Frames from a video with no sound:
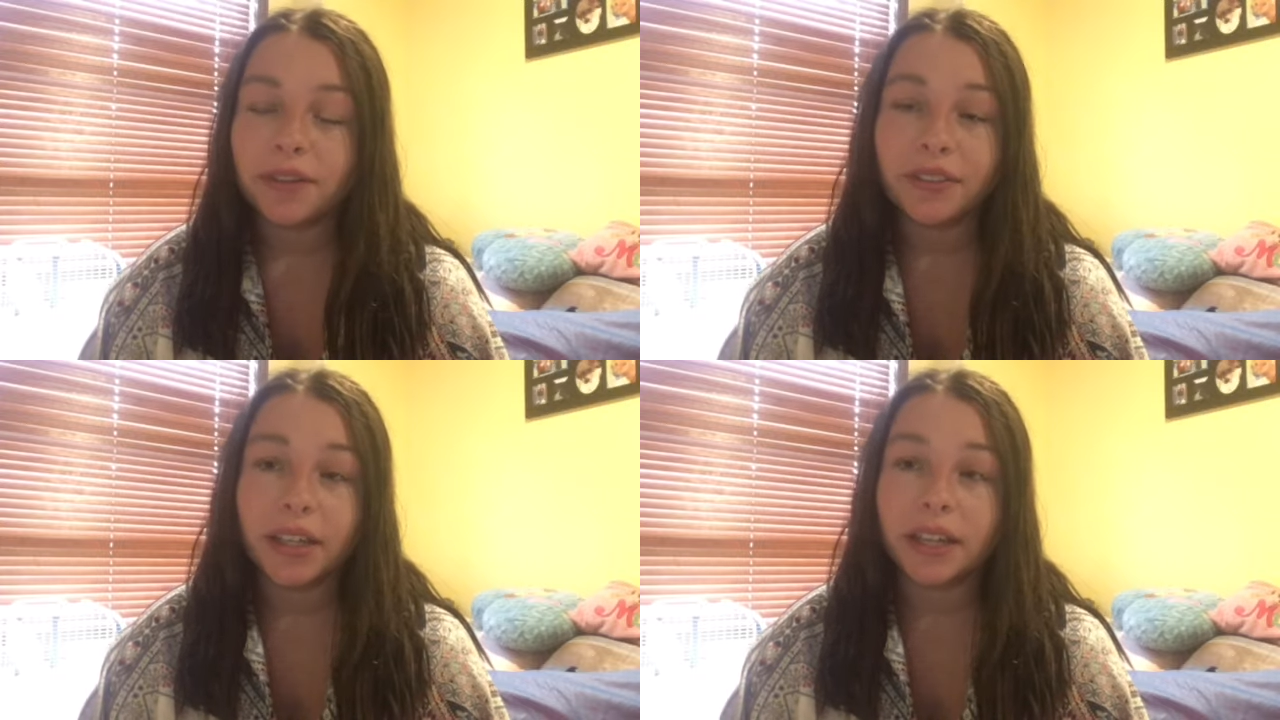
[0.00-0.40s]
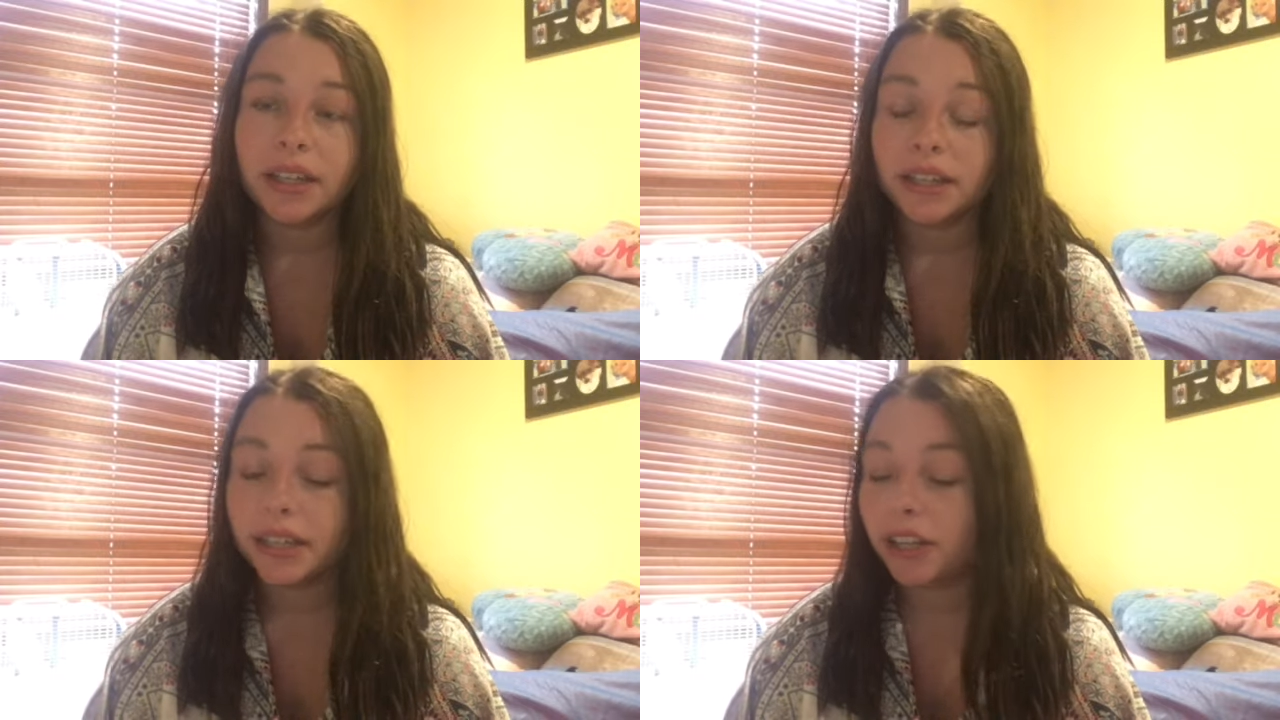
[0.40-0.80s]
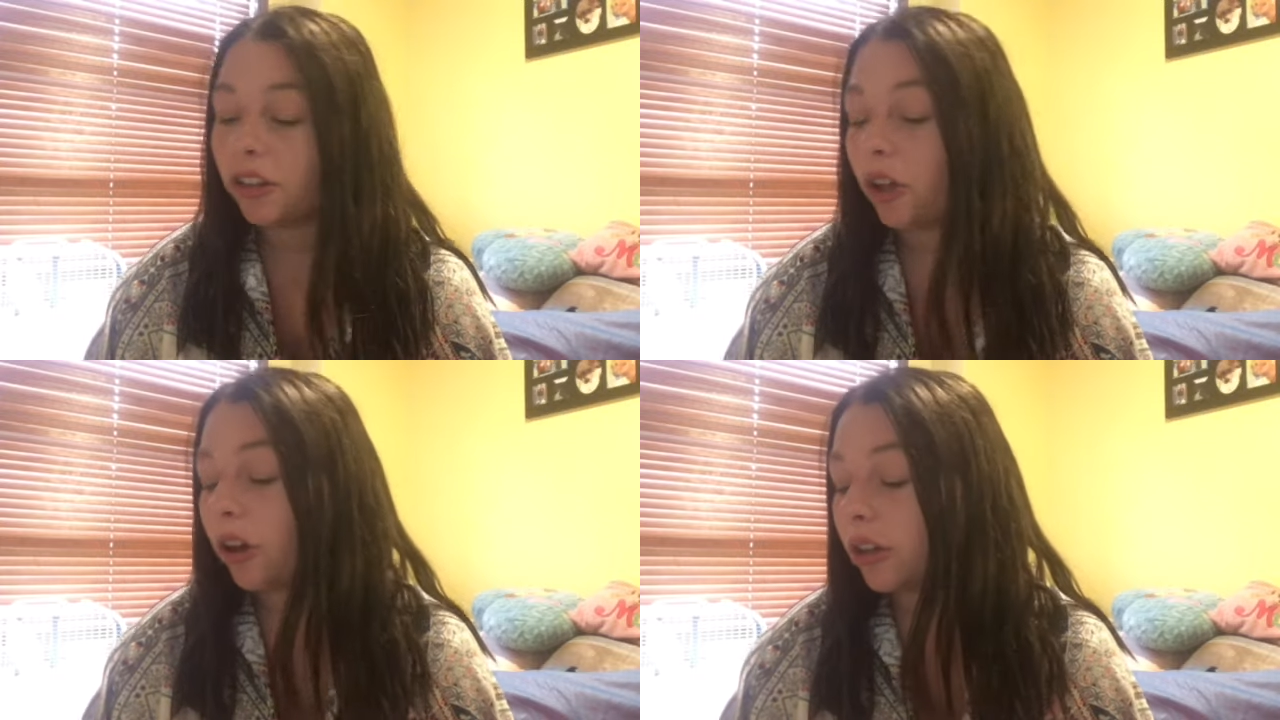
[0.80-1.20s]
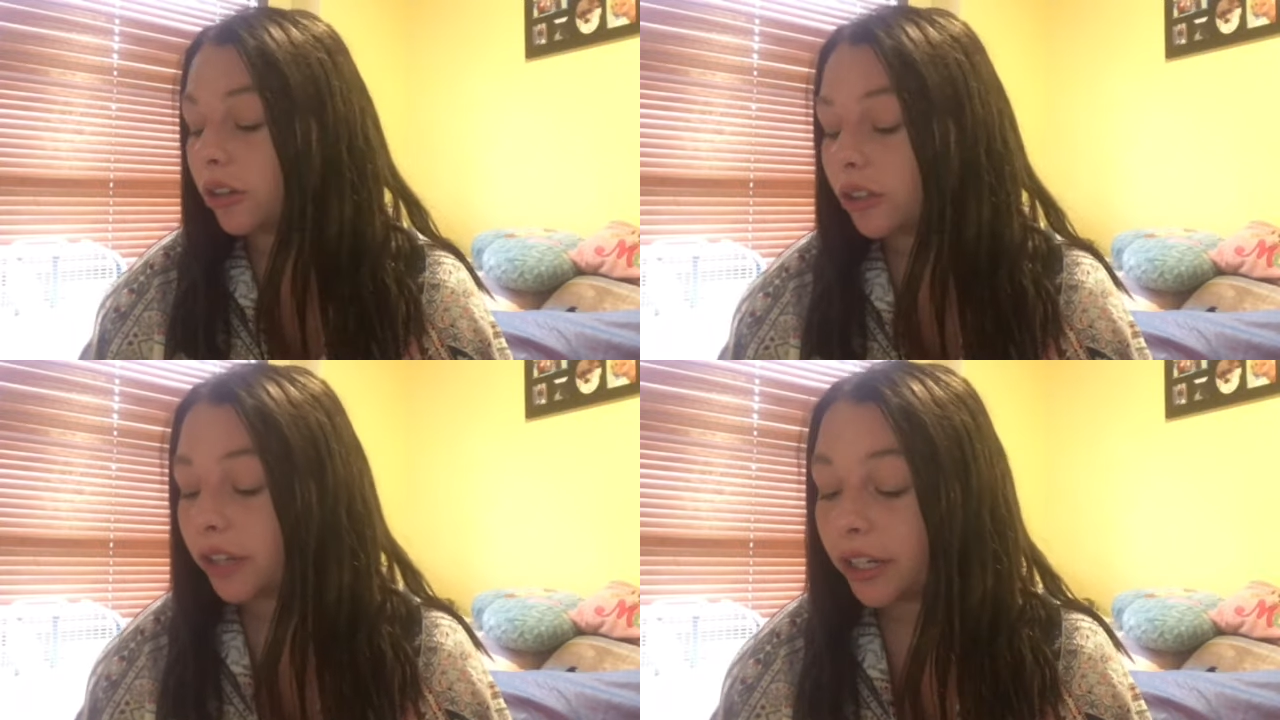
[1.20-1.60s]
If they get
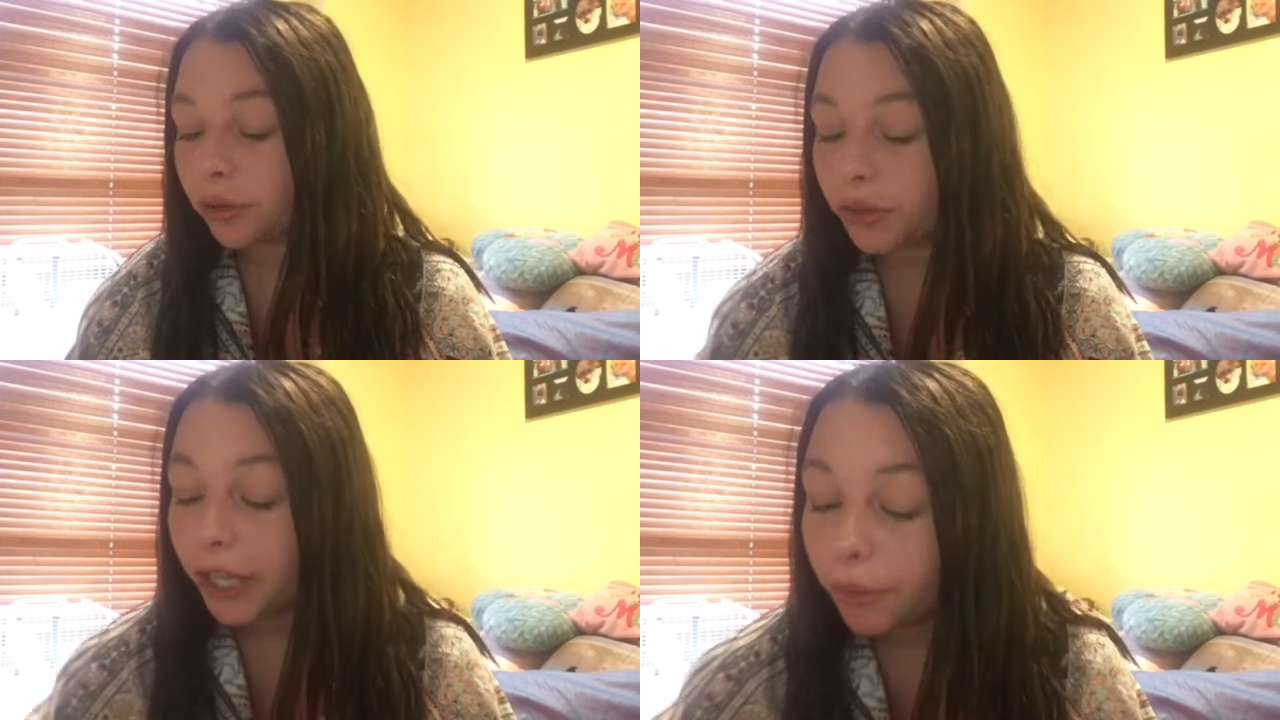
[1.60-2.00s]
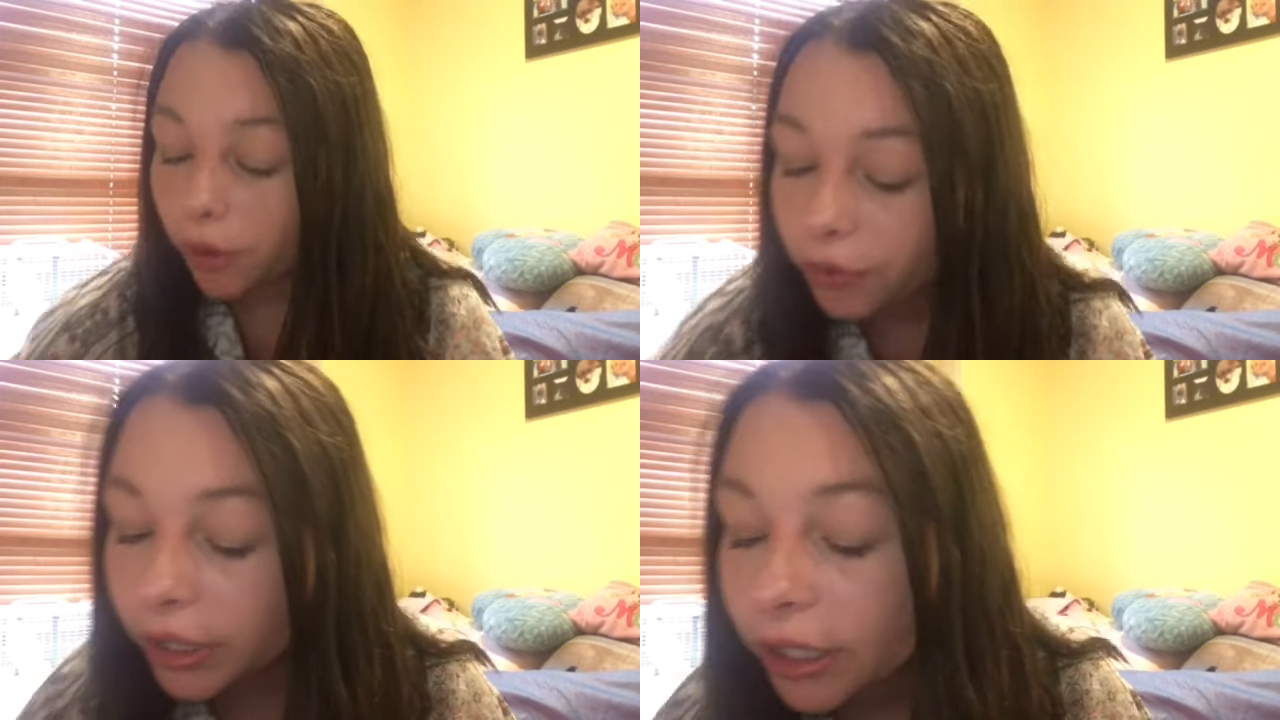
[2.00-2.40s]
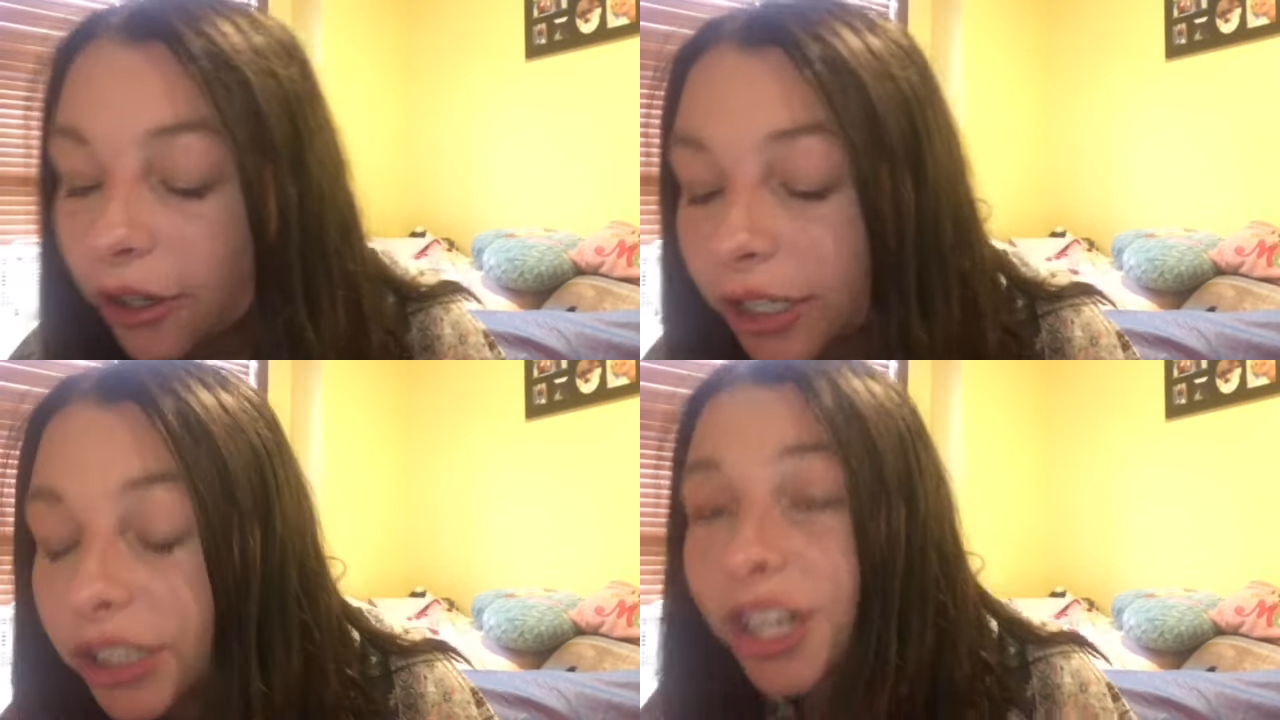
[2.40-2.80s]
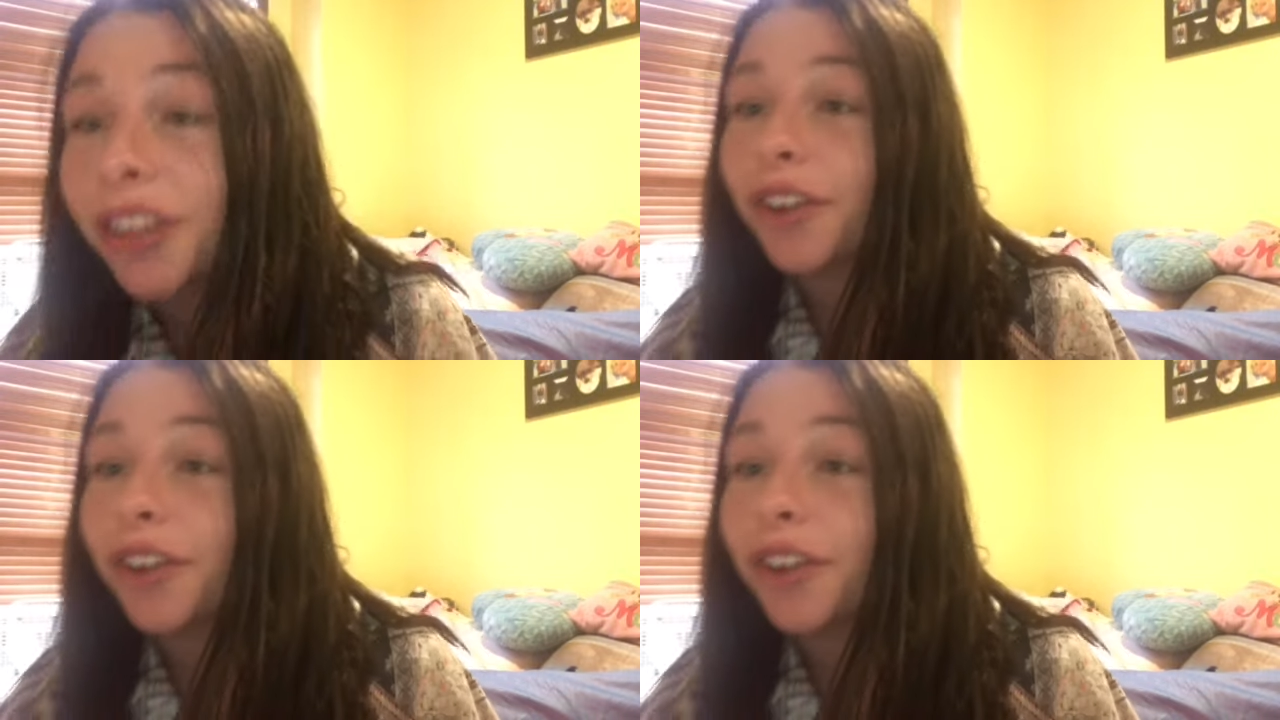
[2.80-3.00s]
along, they won't really hurt each other.